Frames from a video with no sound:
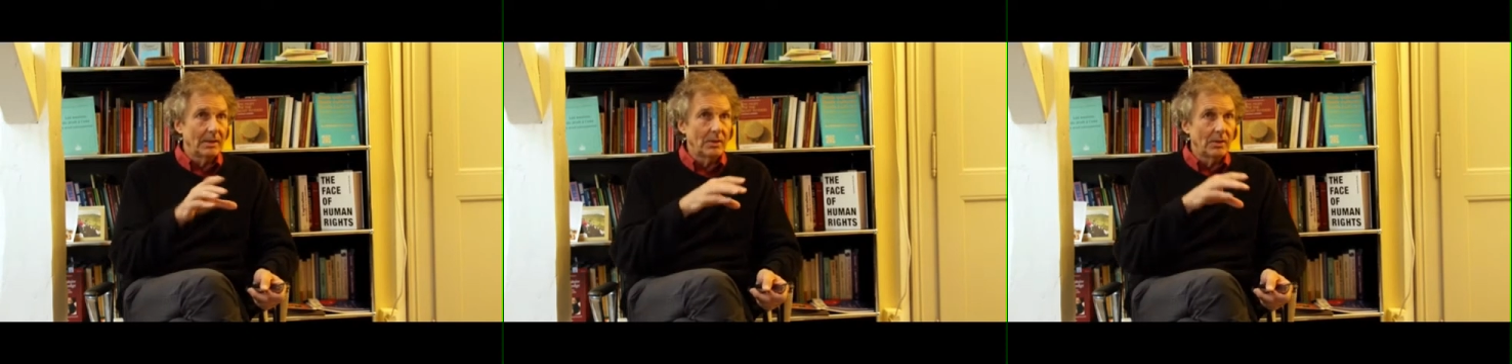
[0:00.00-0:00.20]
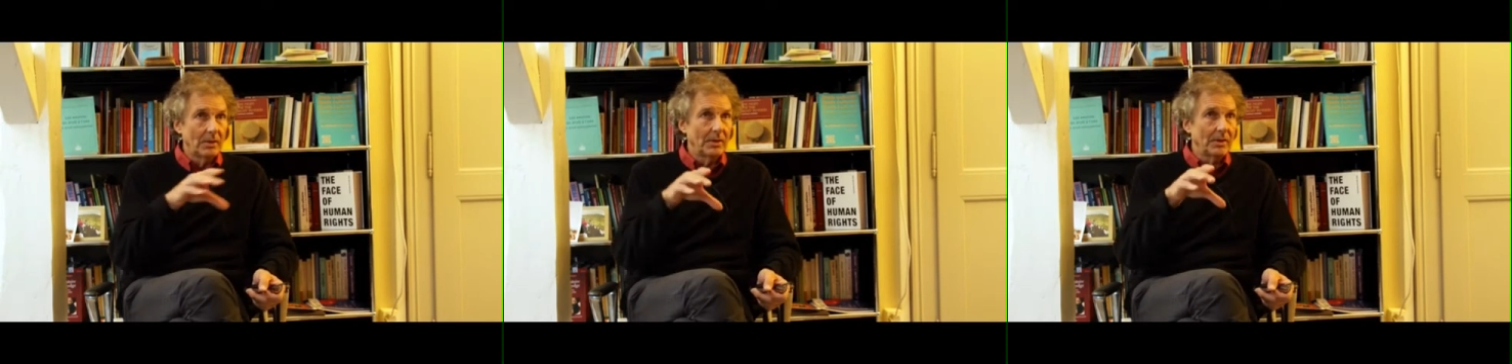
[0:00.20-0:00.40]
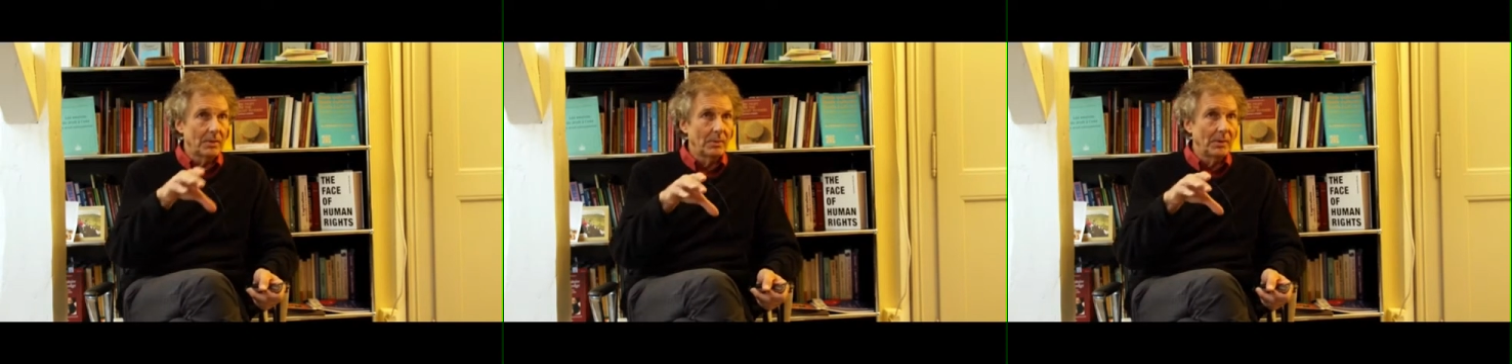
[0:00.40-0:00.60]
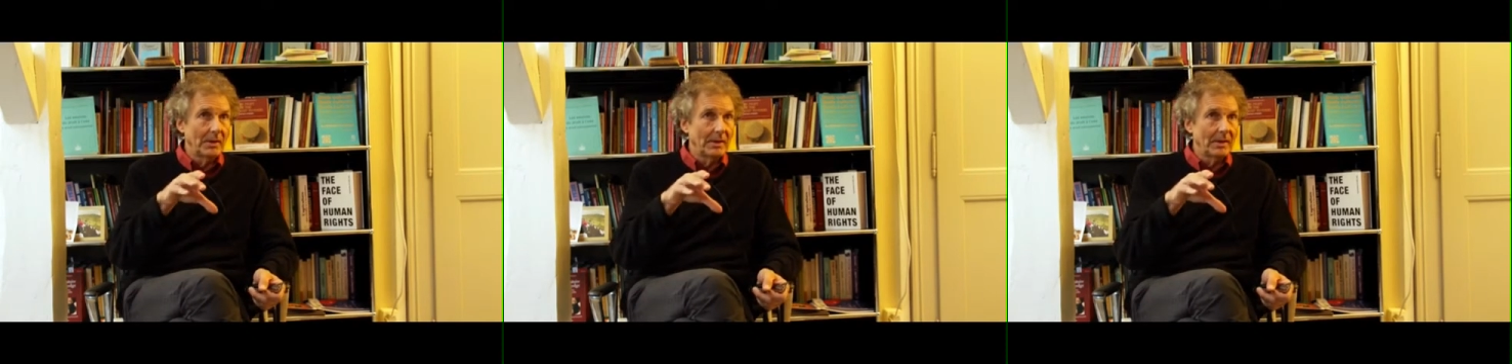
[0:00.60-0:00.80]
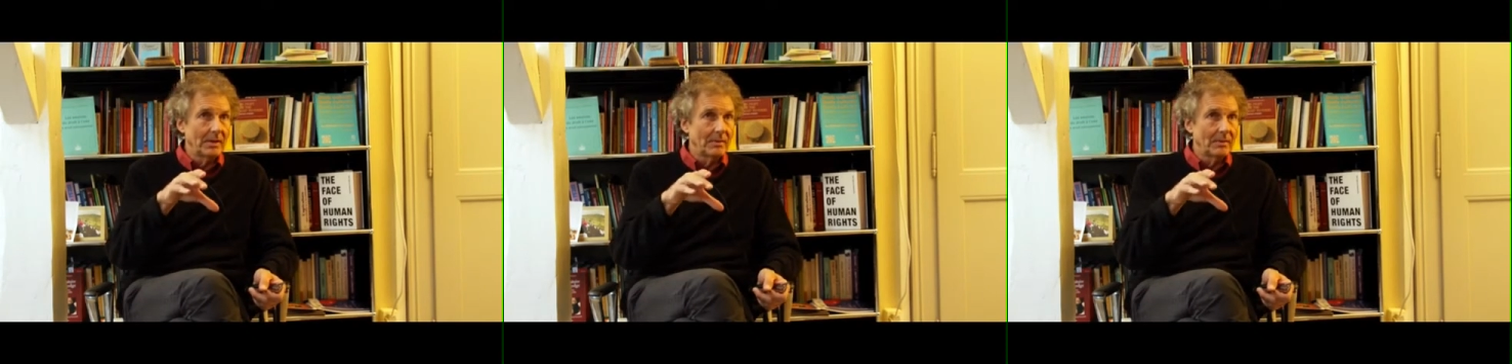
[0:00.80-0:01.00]
courts work
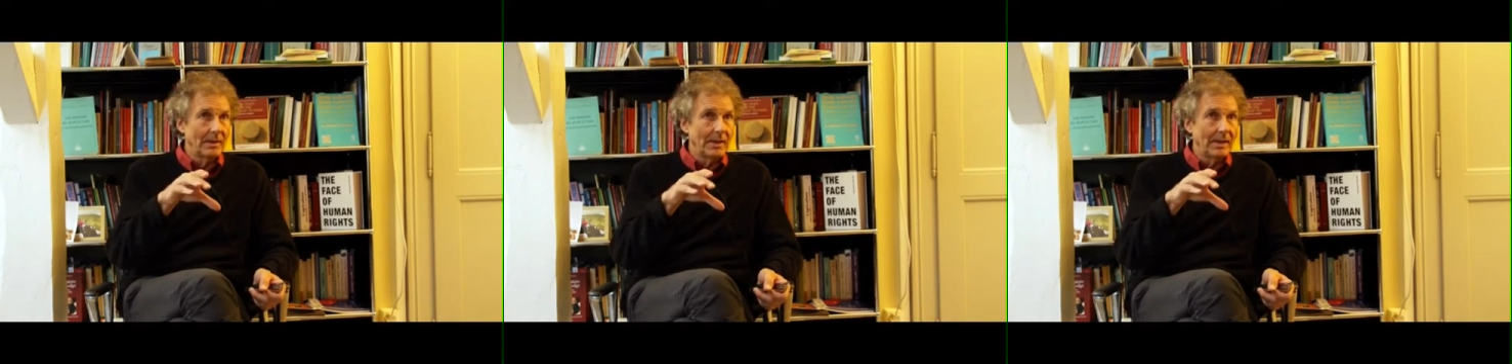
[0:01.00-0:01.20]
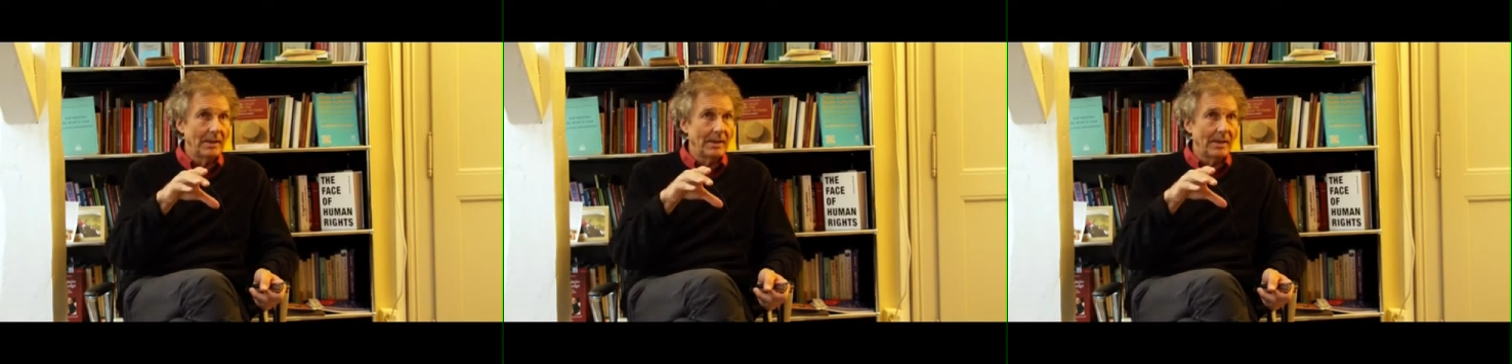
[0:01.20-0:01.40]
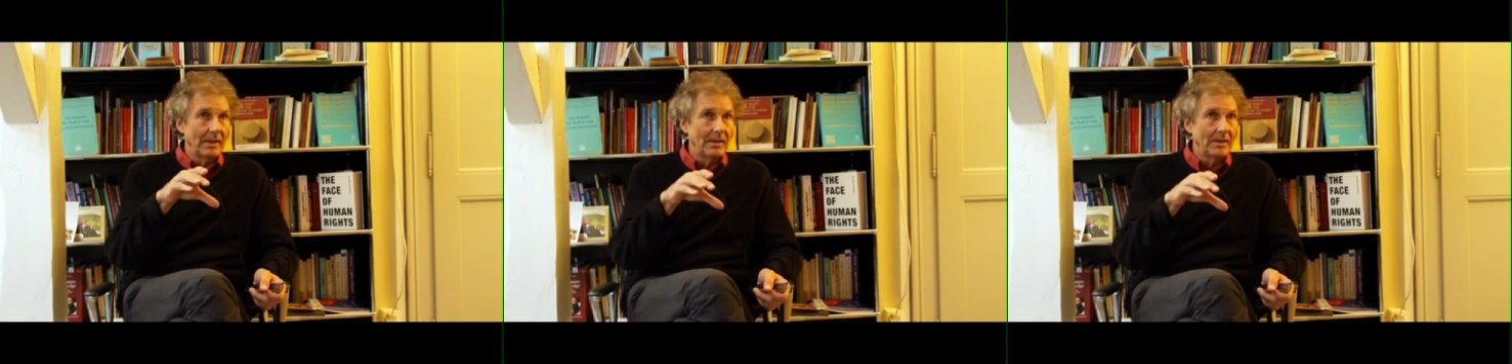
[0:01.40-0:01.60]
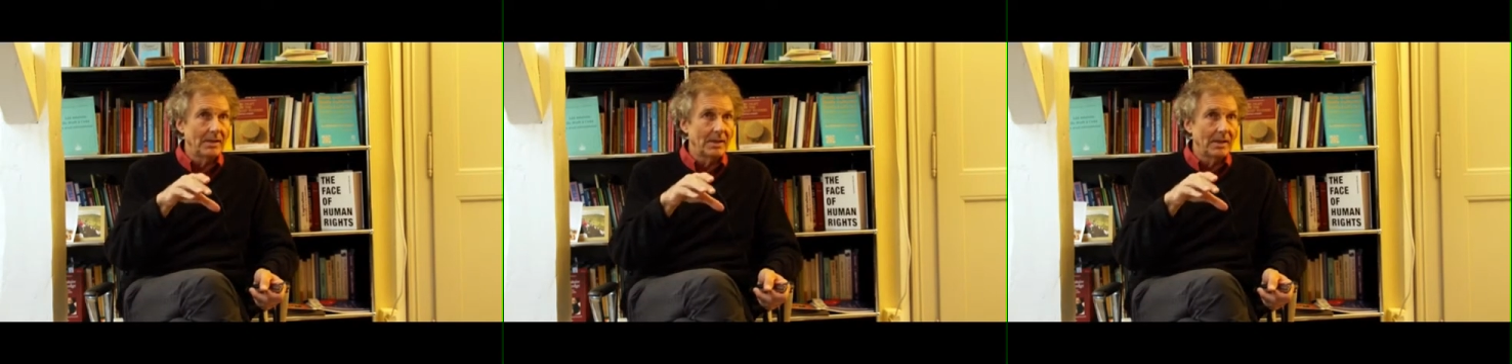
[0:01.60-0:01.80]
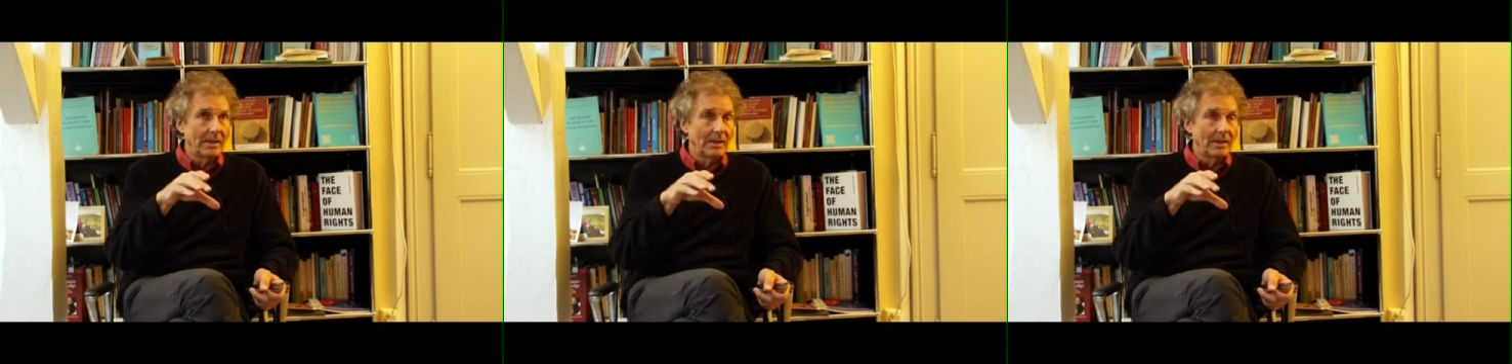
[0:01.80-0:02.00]
this way and
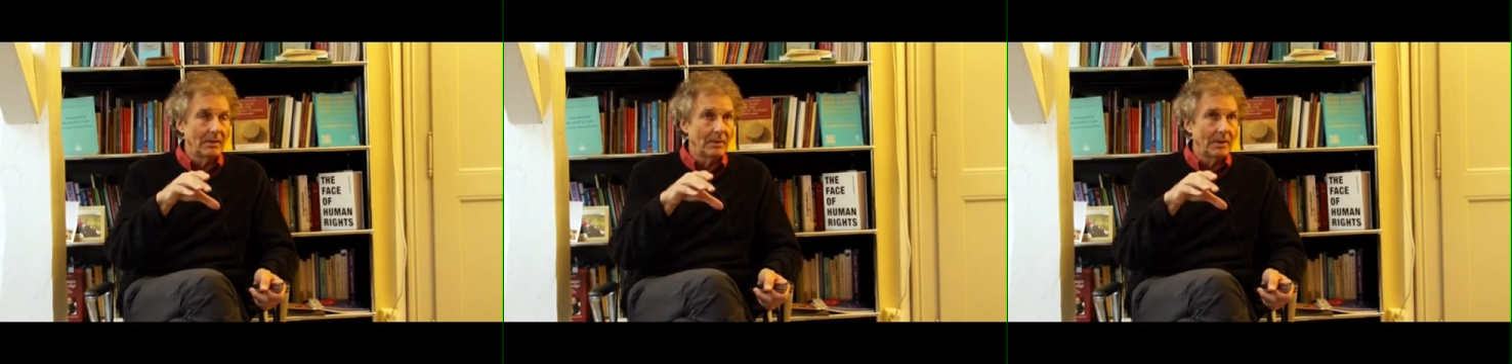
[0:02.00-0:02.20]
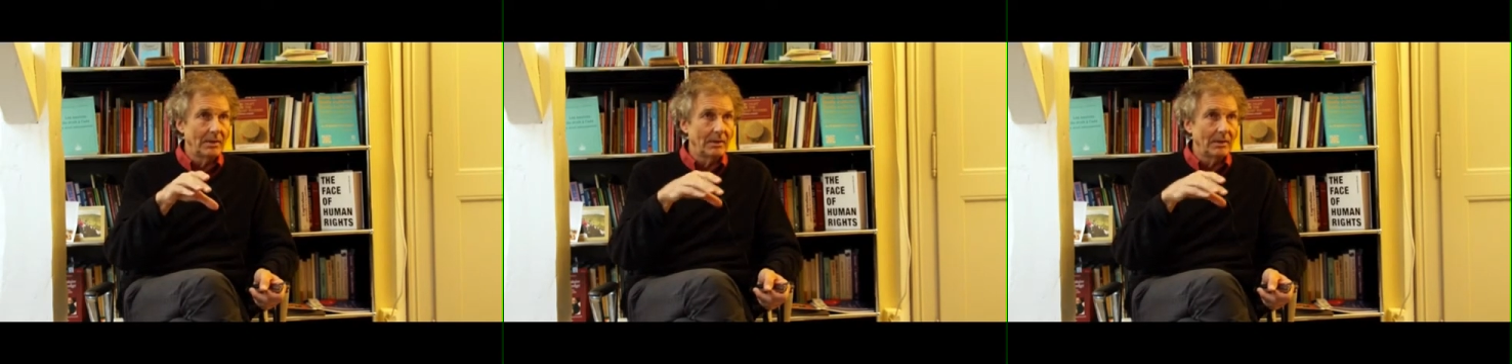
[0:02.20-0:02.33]
studying whether